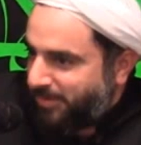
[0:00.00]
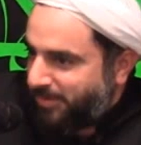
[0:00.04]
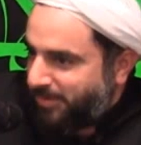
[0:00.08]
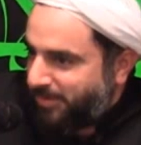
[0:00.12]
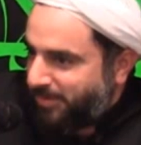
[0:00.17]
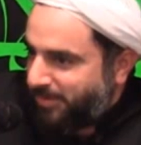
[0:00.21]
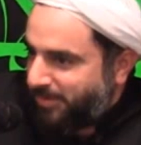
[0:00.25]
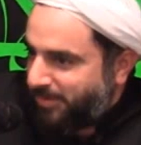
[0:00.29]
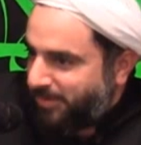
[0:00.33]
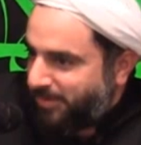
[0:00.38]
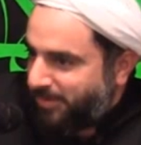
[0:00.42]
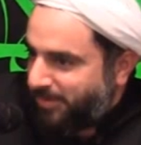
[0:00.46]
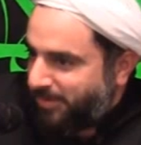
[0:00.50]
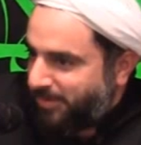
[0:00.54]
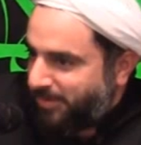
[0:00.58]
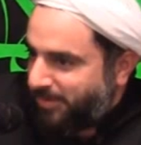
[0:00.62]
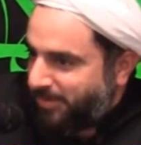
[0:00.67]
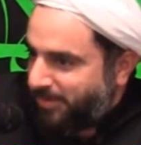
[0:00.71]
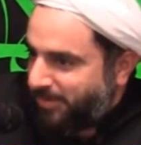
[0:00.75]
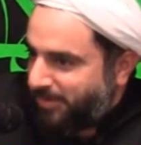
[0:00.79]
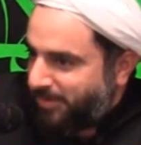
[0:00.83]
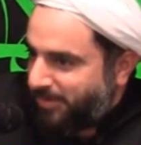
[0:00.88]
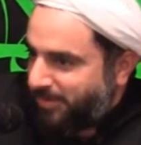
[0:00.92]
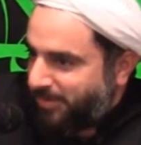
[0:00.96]

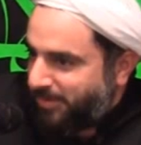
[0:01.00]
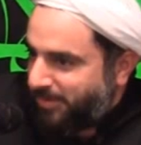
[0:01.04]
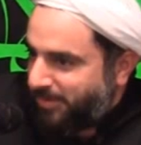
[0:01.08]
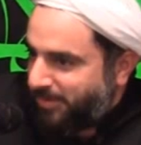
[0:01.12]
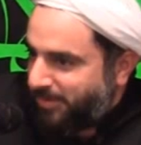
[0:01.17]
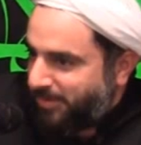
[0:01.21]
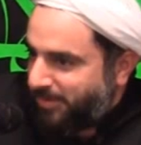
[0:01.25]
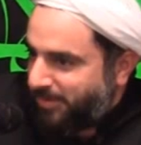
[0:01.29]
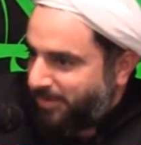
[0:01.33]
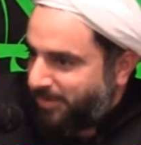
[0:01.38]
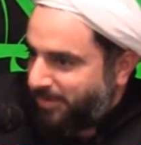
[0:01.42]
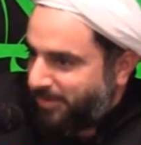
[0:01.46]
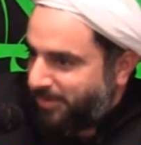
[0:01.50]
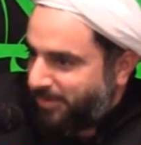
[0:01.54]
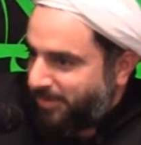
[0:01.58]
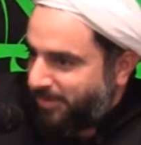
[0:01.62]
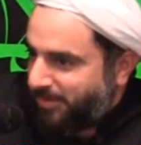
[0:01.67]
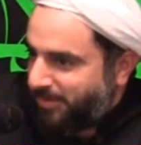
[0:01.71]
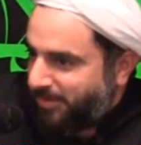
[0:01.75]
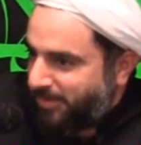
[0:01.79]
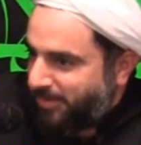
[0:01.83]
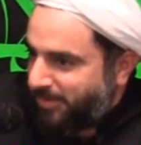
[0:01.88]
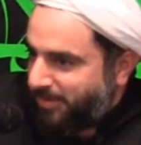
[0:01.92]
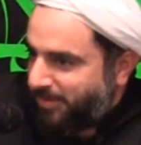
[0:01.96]

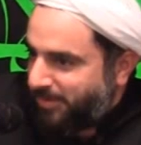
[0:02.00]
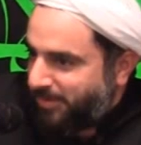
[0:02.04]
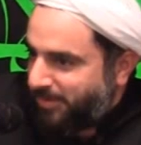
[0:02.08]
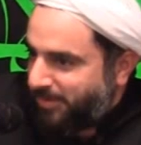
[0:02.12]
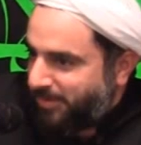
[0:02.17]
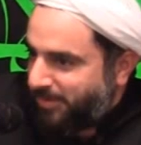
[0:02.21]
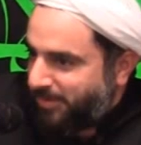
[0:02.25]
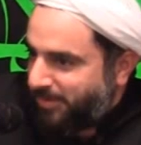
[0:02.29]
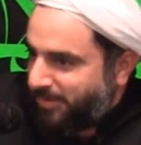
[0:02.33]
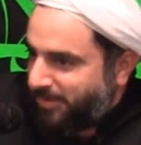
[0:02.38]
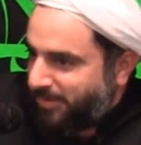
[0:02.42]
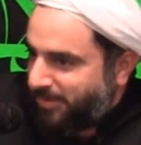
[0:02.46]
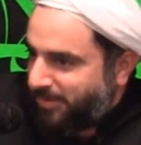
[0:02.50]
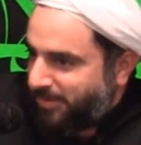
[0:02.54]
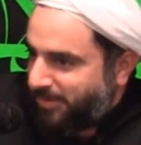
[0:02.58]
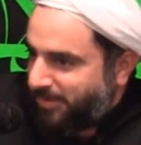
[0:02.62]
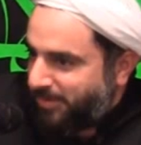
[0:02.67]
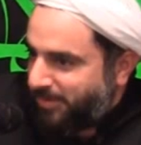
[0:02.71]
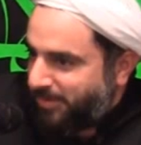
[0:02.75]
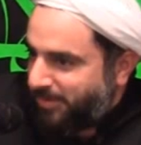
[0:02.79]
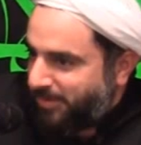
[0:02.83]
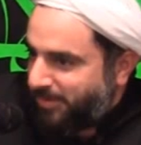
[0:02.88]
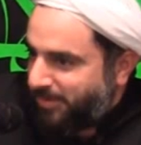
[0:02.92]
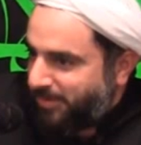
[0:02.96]

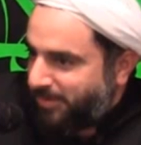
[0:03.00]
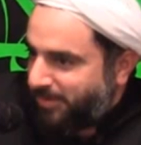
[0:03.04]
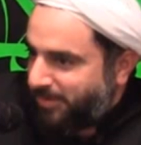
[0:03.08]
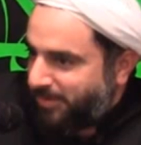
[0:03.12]
The face doesn't move, so there is nothing to read.